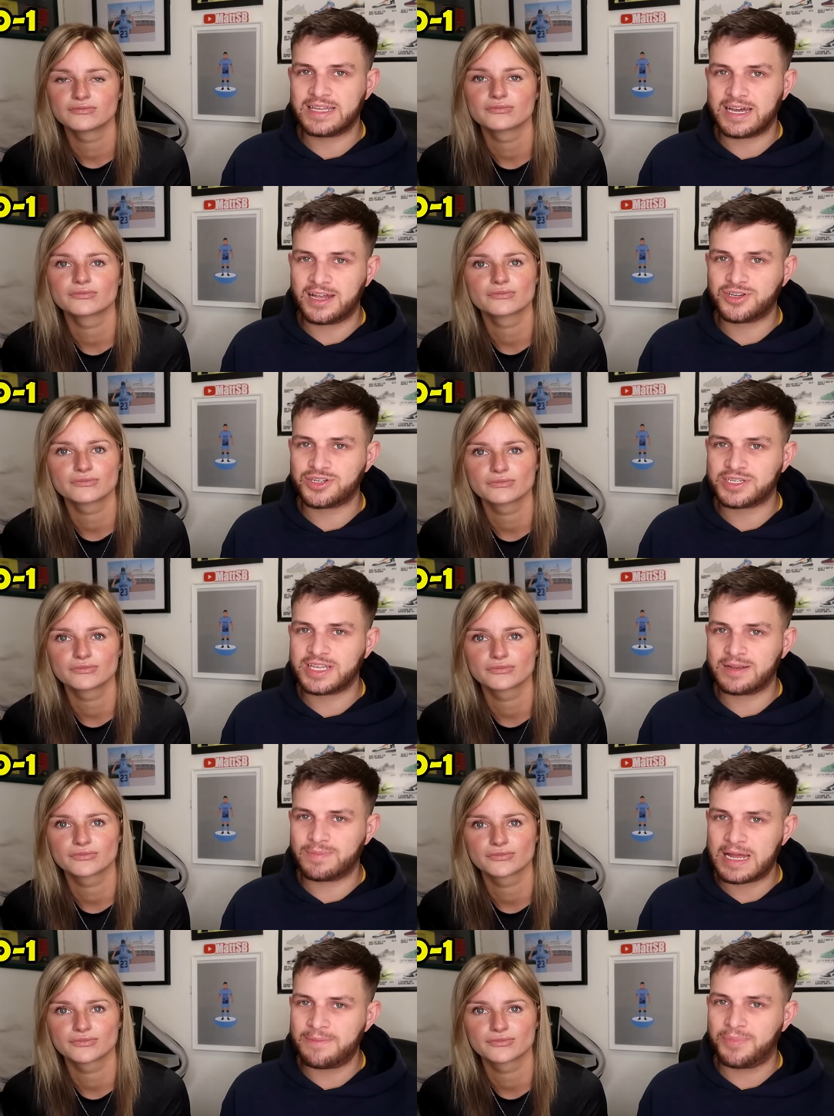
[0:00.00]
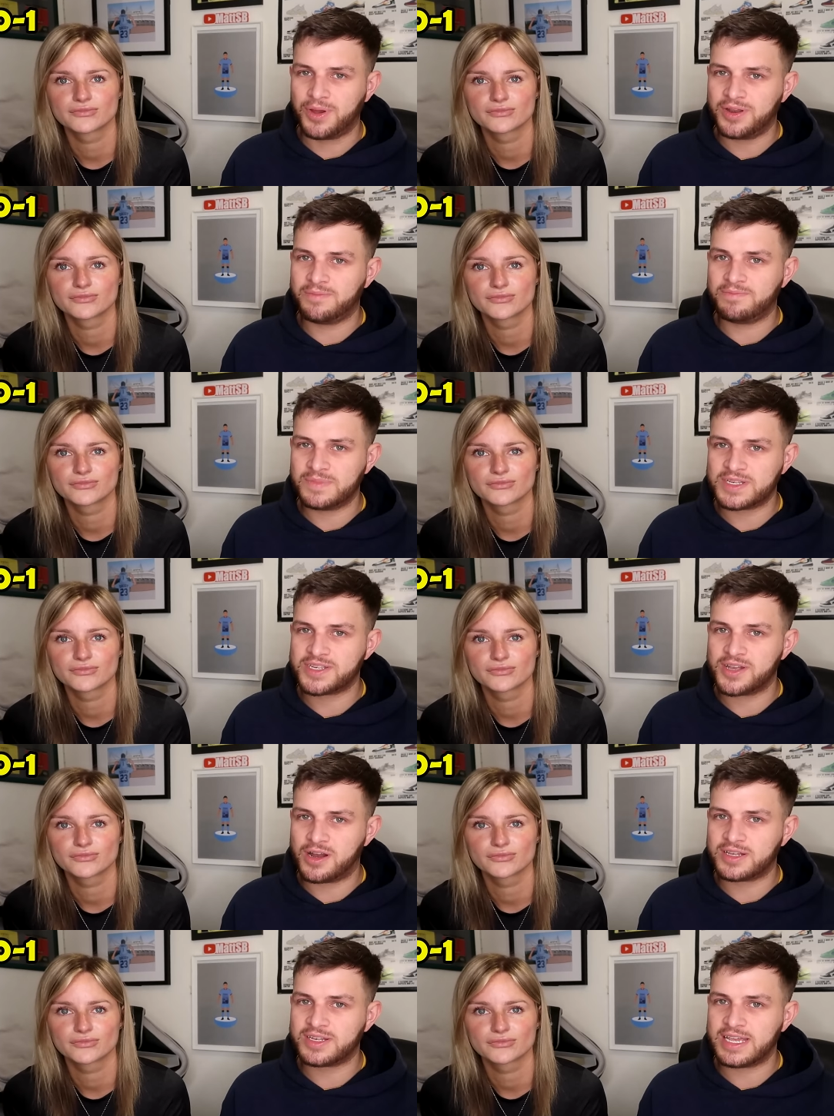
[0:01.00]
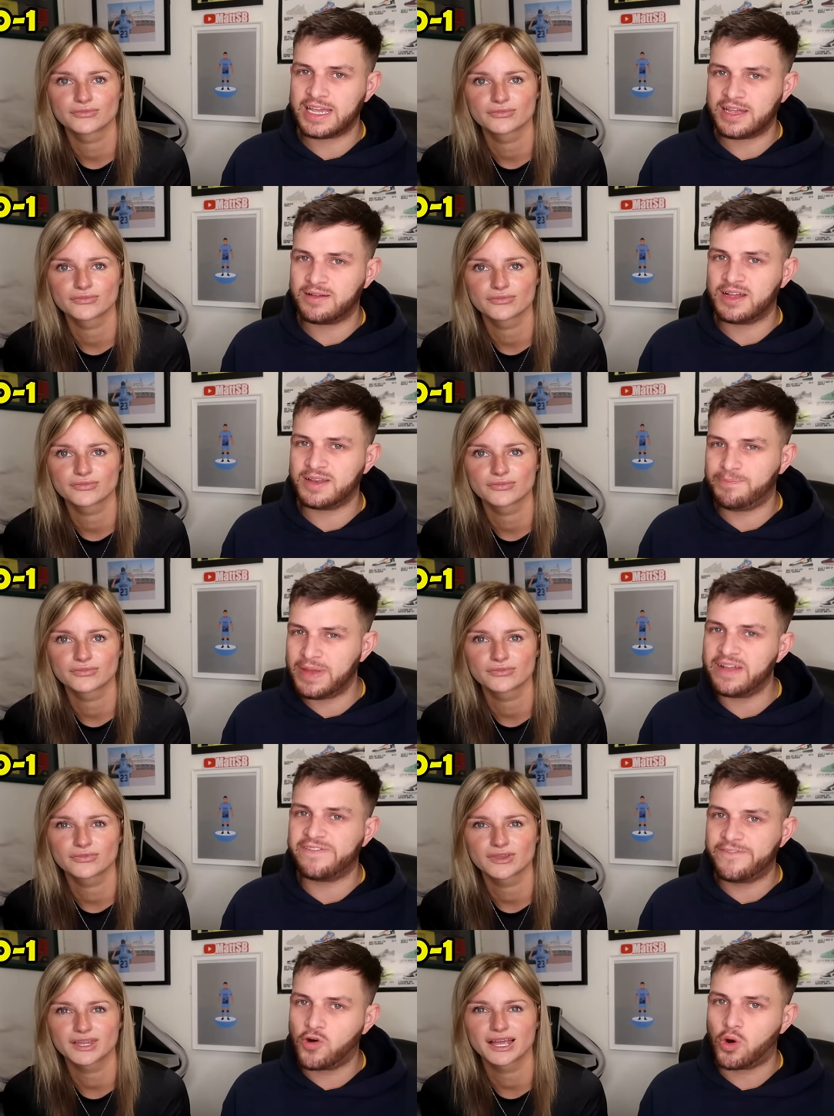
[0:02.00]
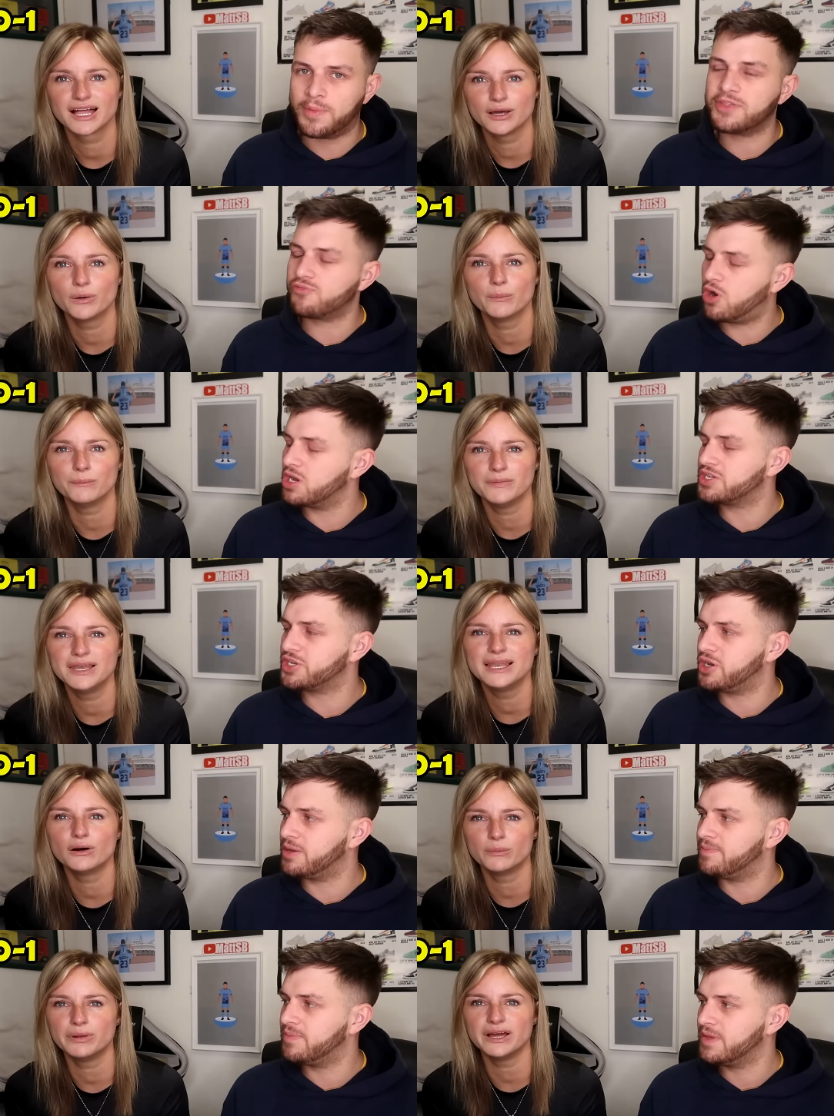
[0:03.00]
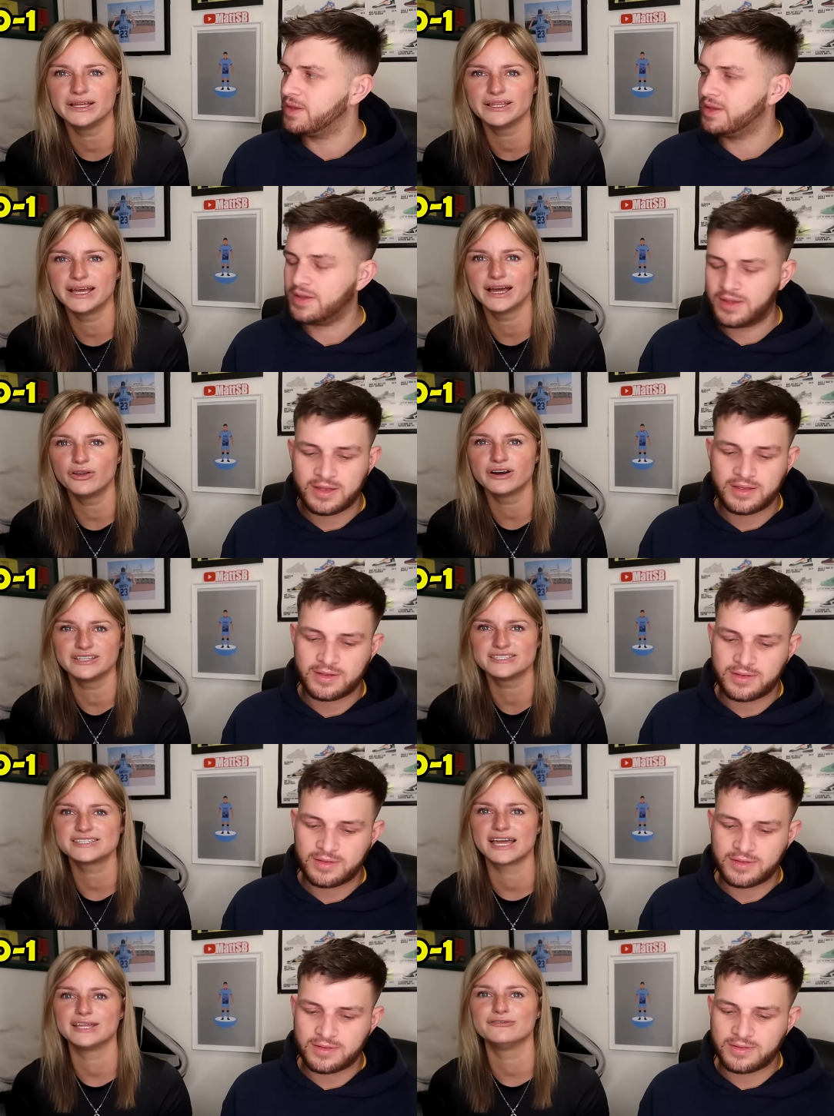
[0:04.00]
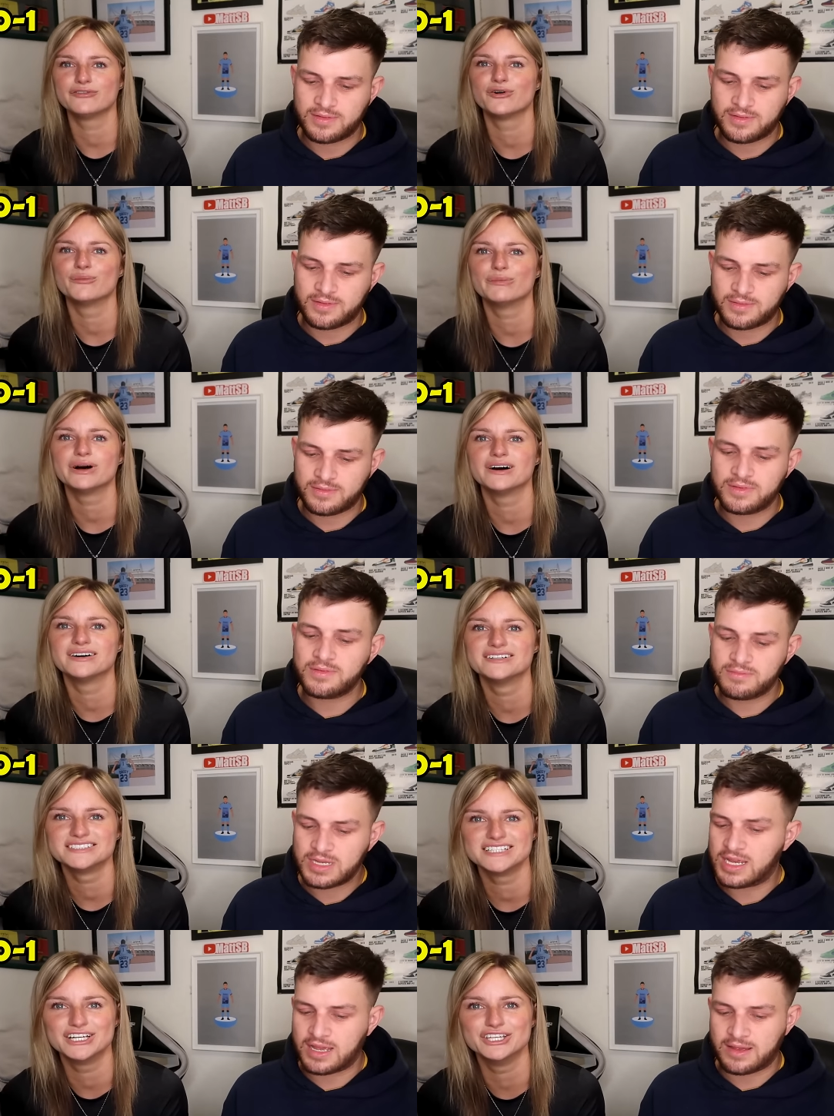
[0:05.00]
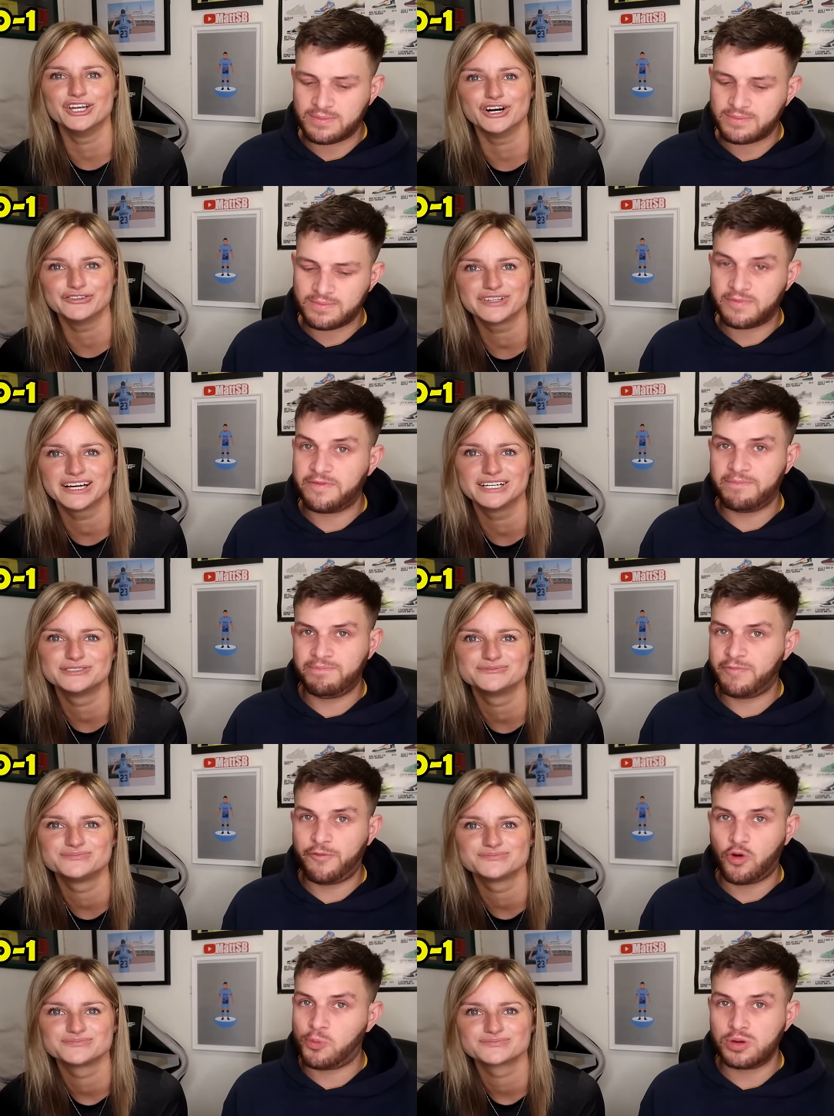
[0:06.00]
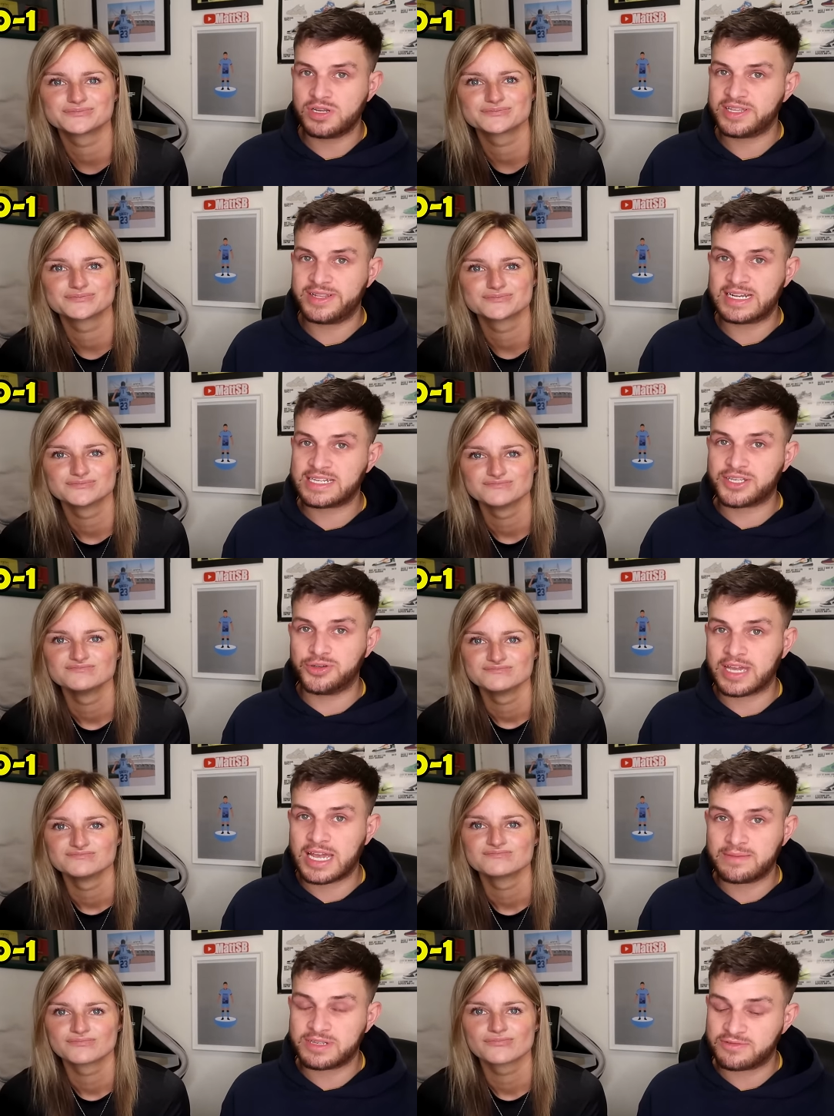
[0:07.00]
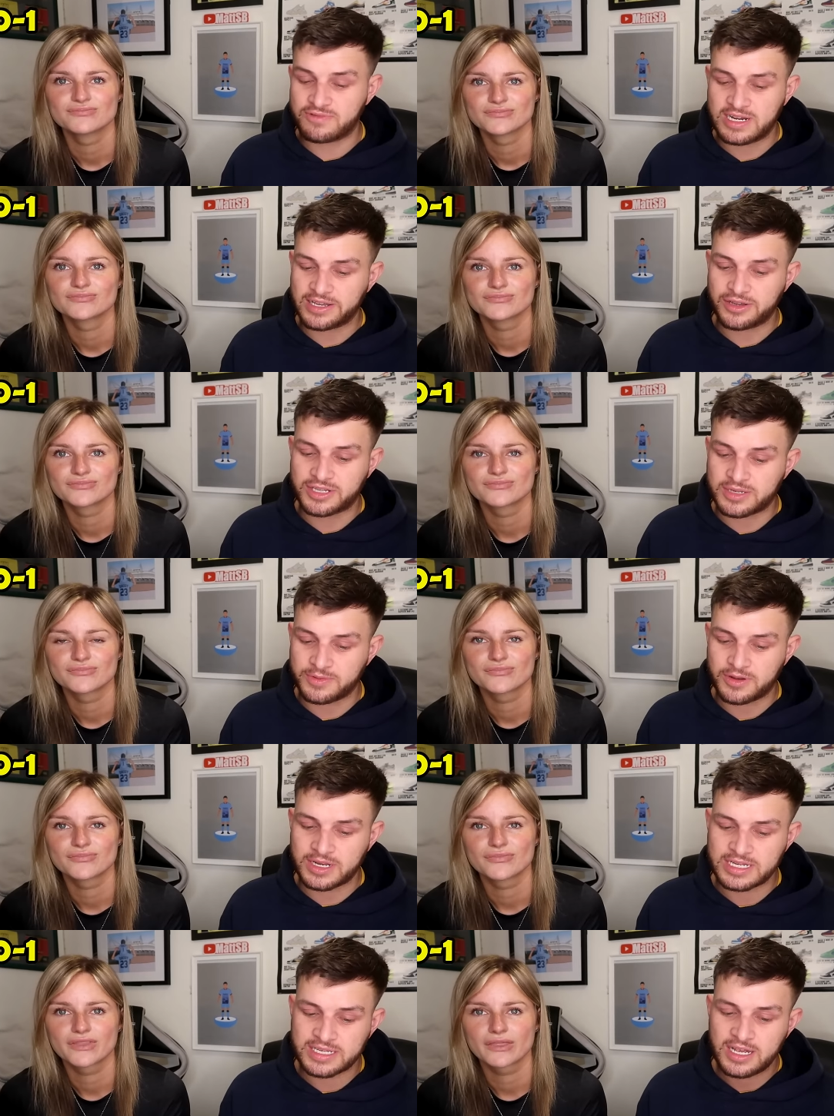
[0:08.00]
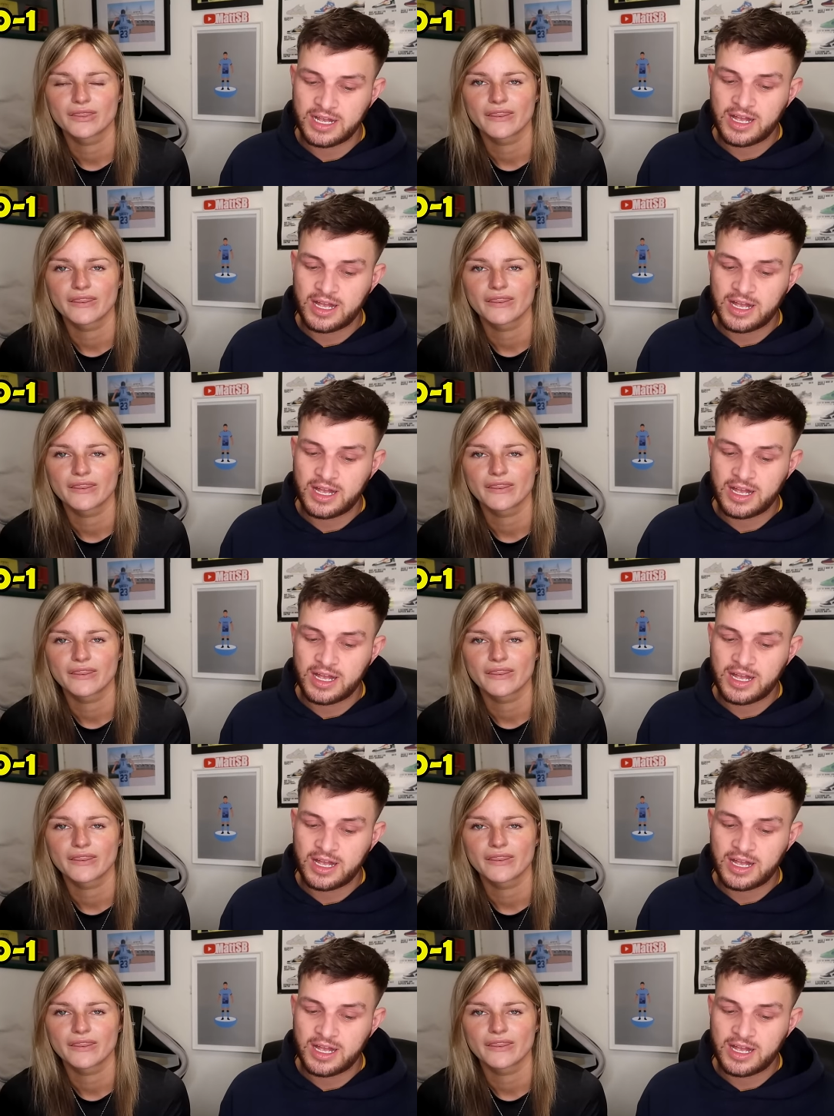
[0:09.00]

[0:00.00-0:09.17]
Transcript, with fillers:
Speaker 1: that. I just think Blackburn are starting to hit a bit of form at the right
Speaker 2: time. A little bit, yeah. Not insane form, but
Speaker 1: enough, yeah. 4 points in the last two games is really good, to be honest.